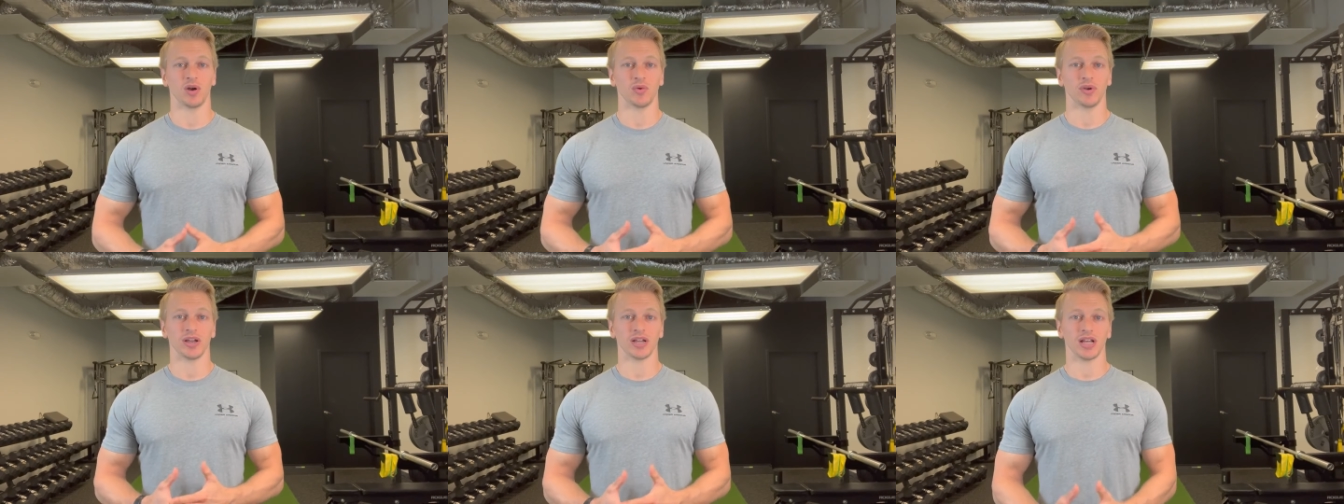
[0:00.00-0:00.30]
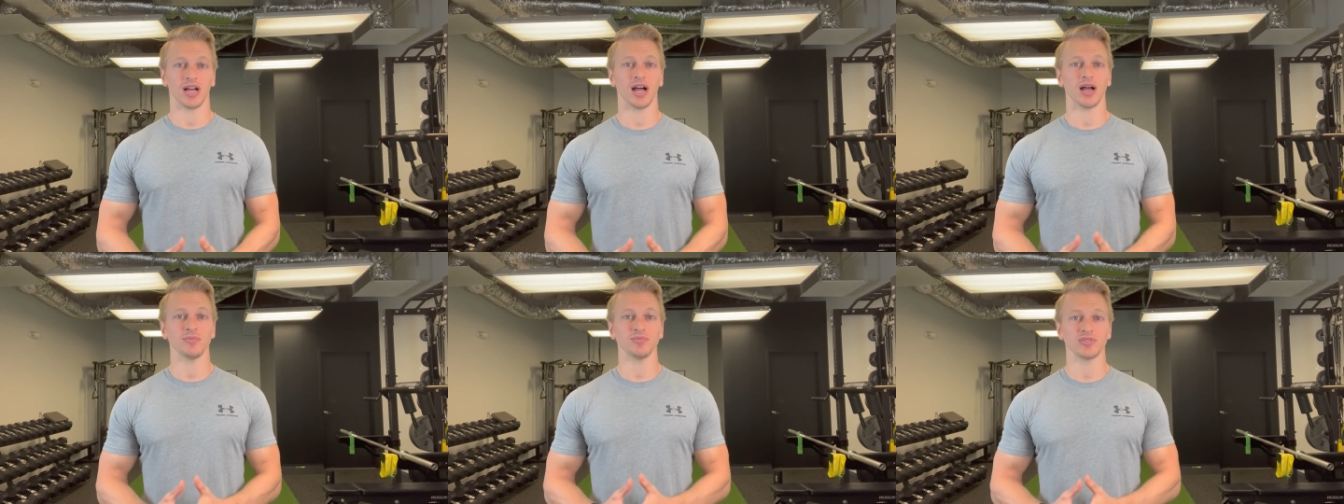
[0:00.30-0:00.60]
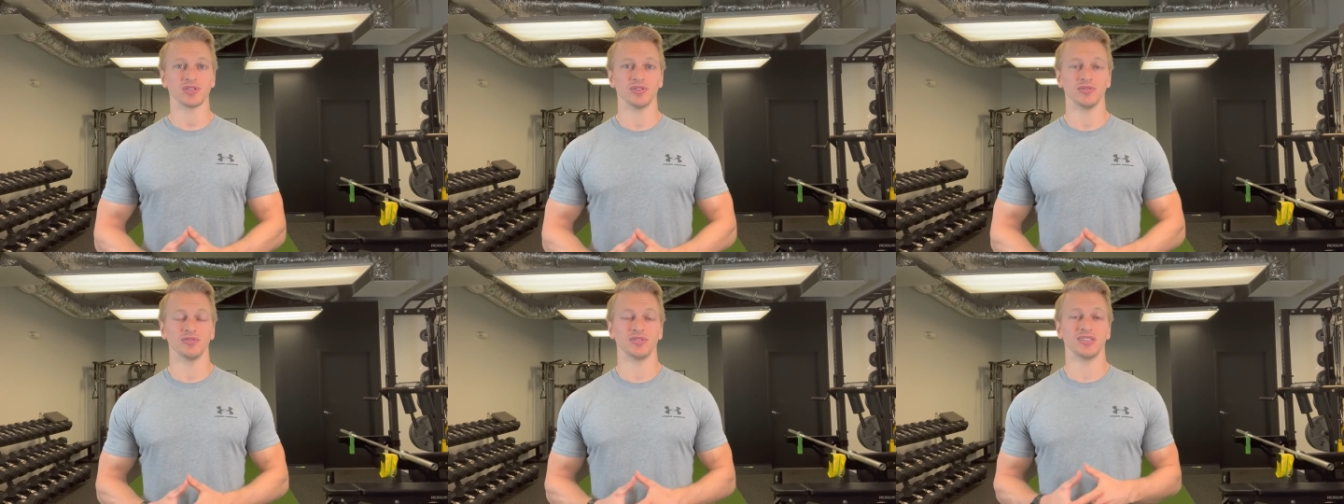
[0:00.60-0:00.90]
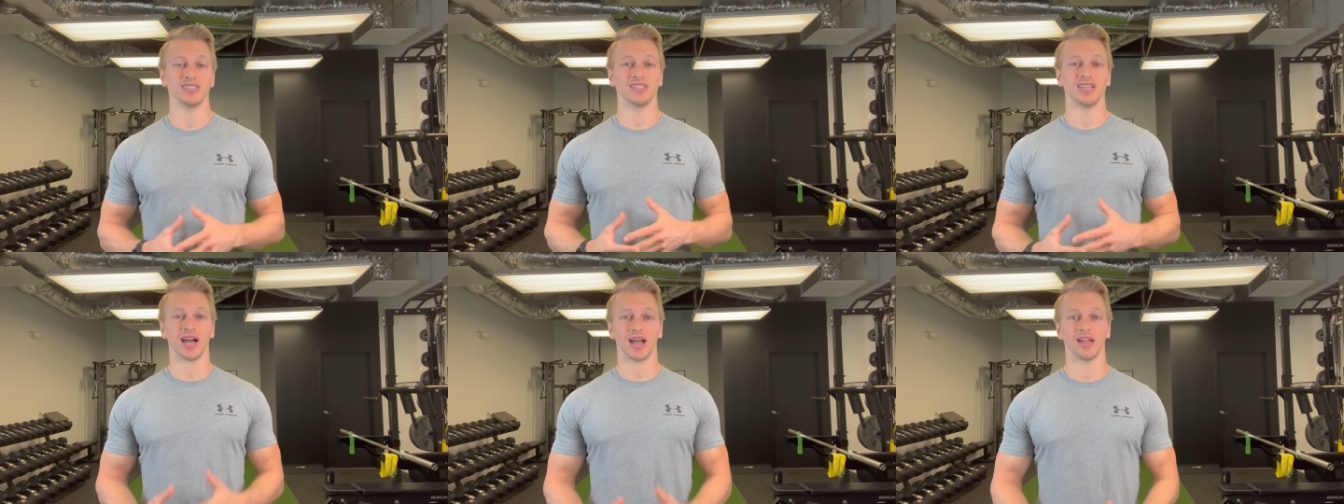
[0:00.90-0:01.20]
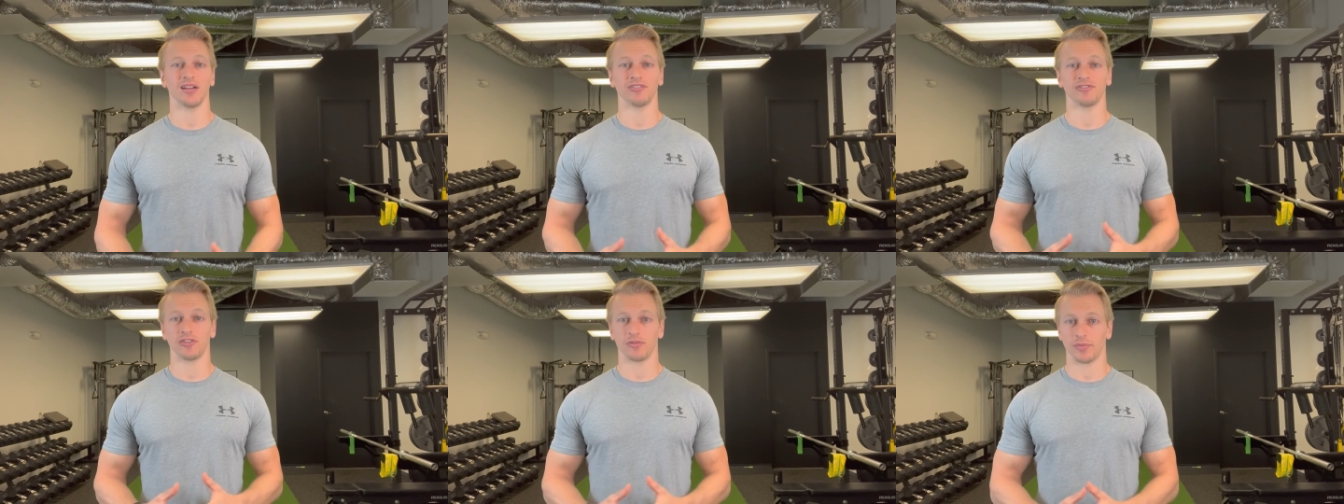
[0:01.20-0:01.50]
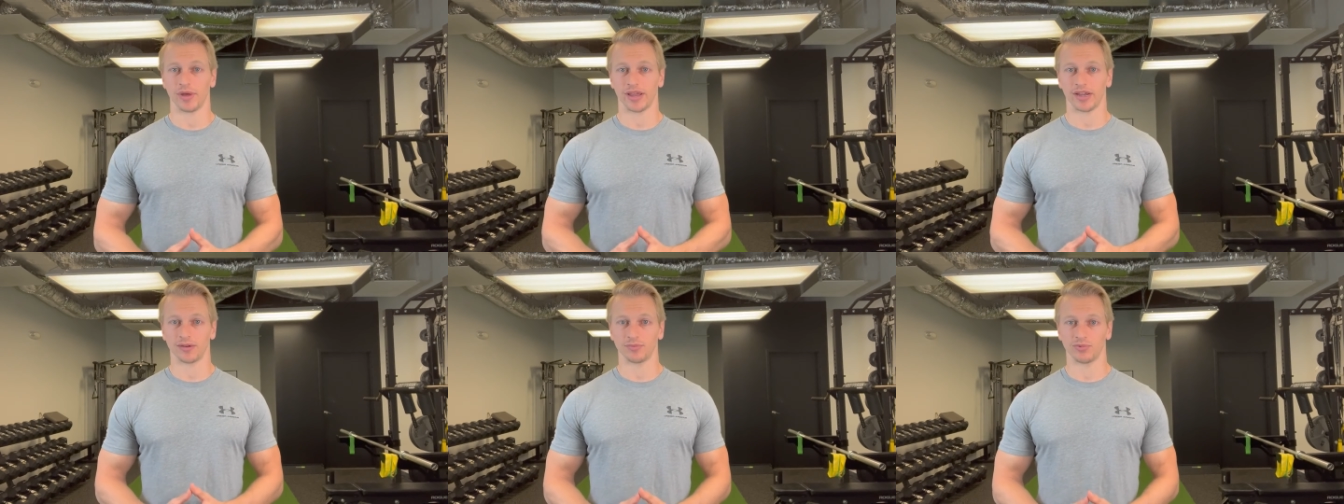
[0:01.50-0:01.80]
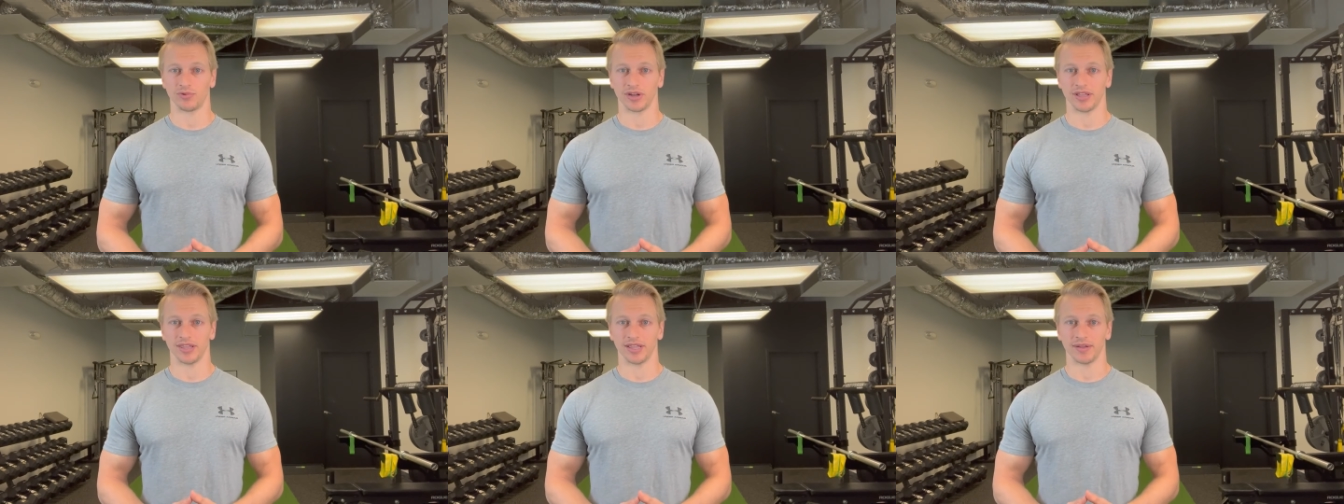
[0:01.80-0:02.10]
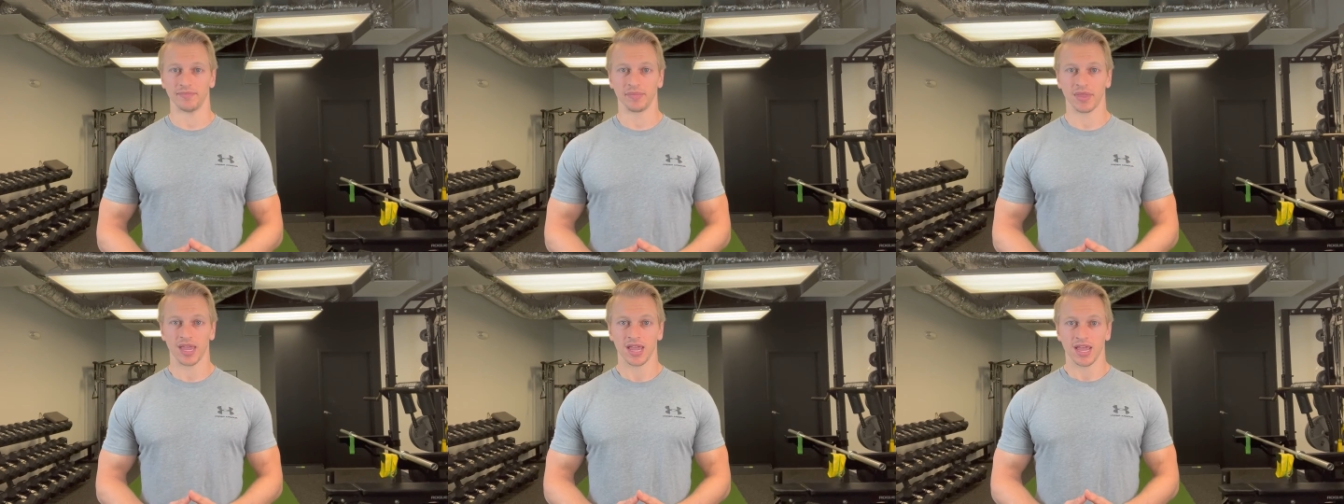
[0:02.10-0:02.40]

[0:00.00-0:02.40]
when it comes to diaphragmatic breathing.